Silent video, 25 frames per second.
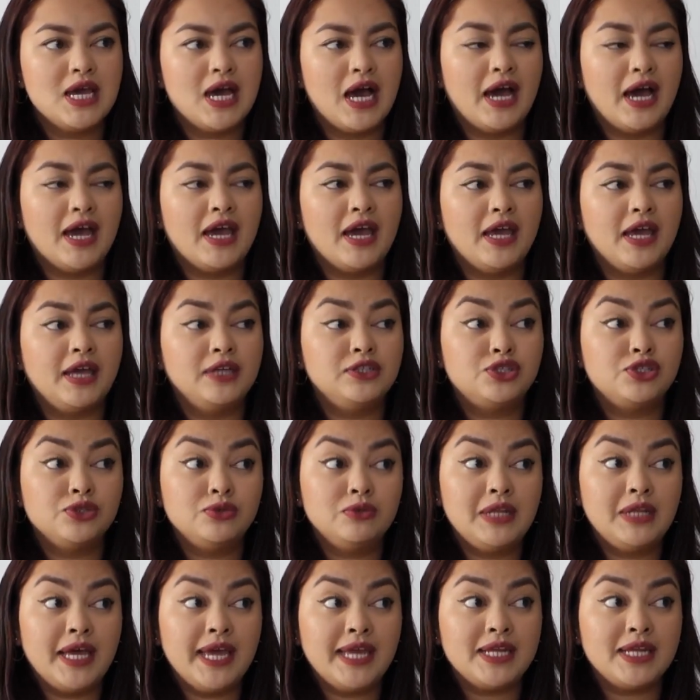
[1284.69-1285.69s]
I do
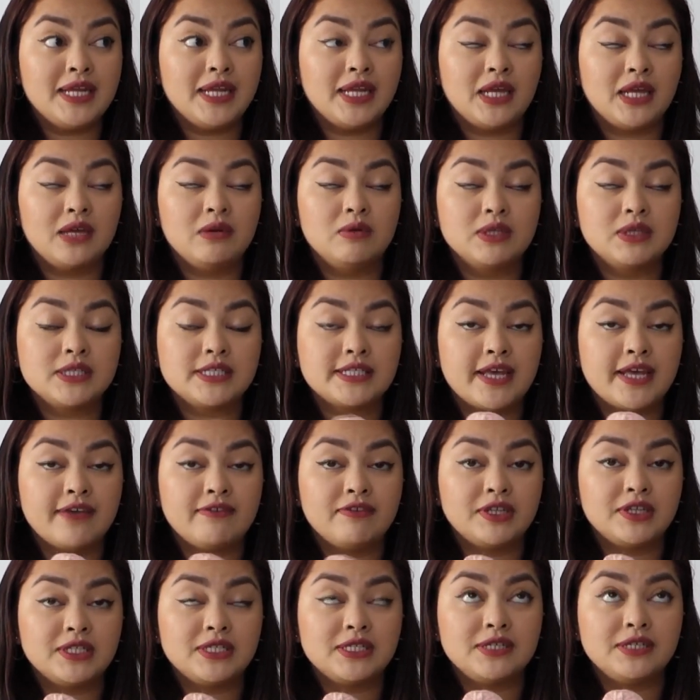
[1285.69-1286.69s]
like knitting with
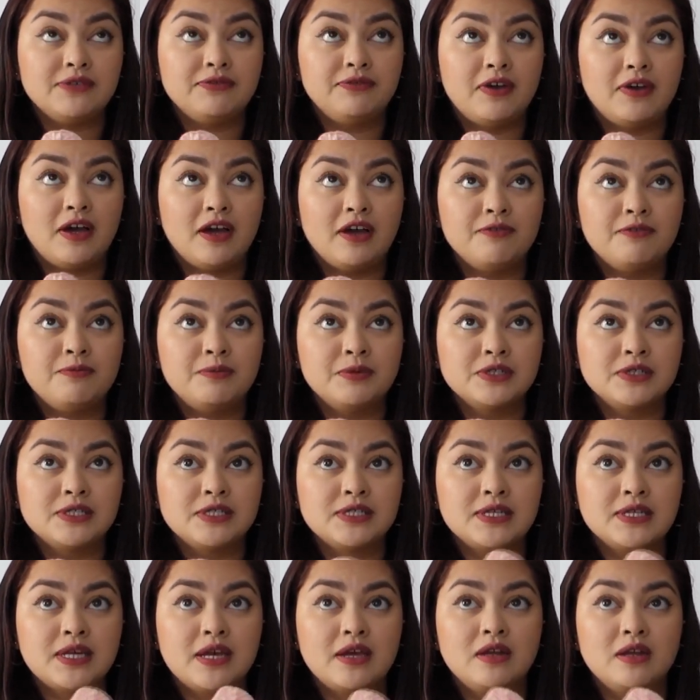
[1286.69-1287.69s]

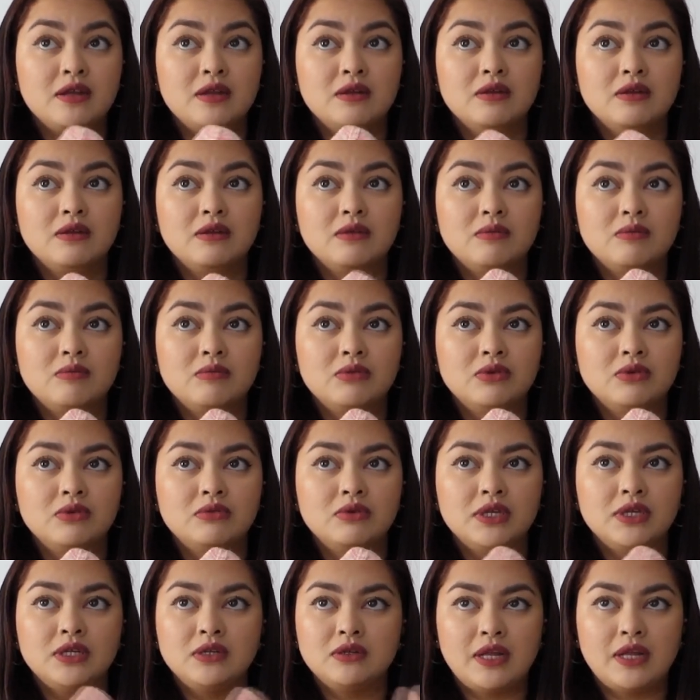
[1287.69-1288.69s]
75%
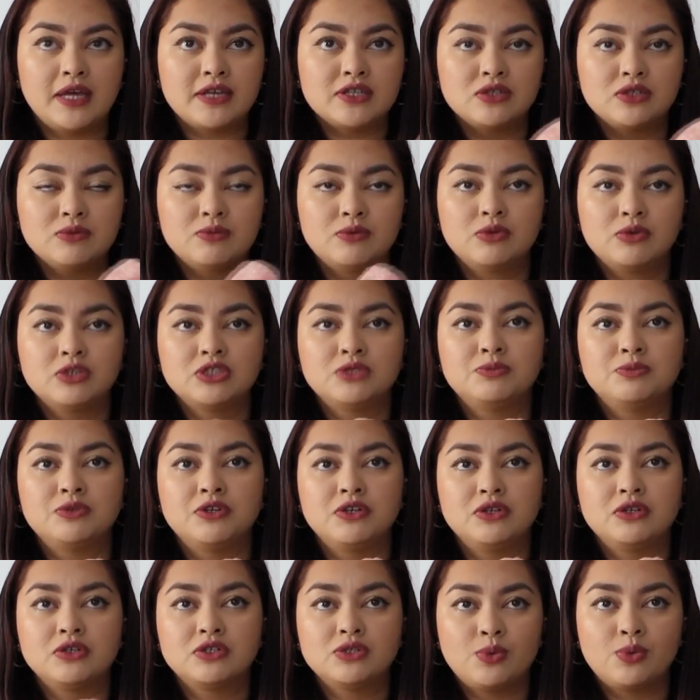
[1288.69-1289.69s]
merino, like superwash
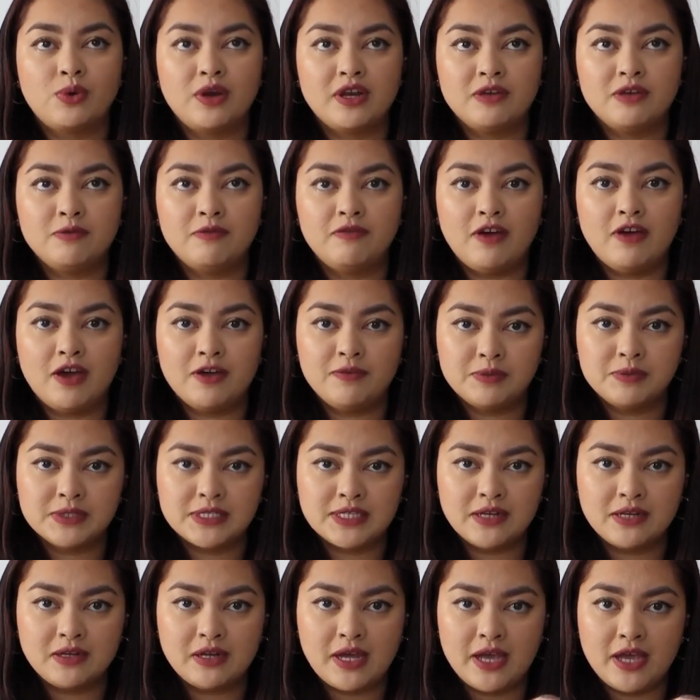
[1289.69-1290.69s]
merino,
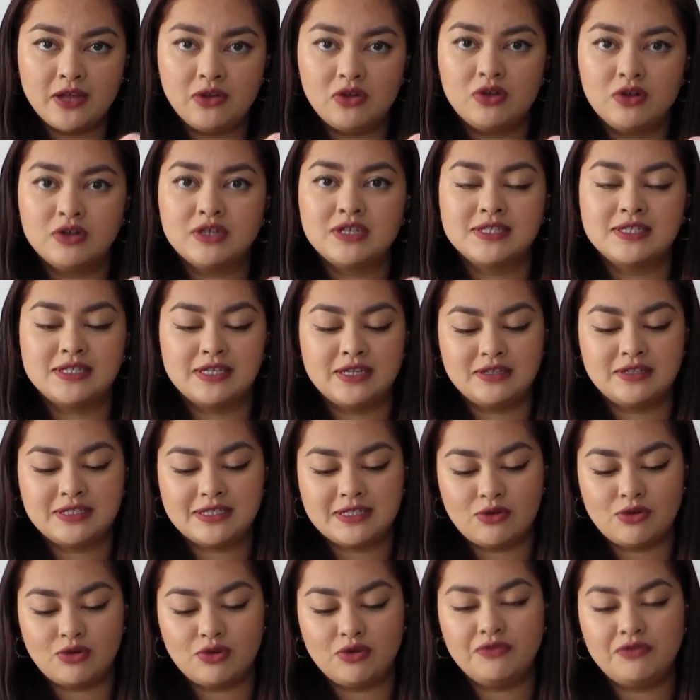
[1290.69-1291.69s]
25% nylon, because it
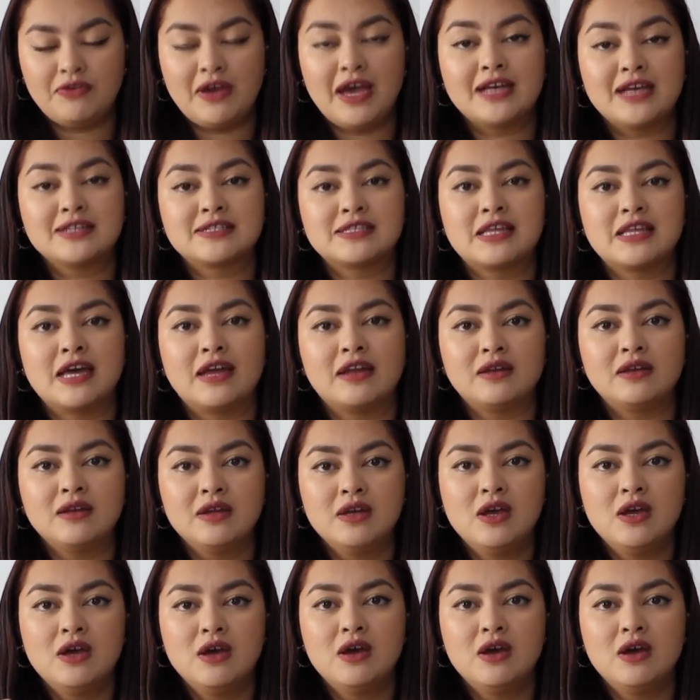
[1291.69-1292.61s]
sort of has that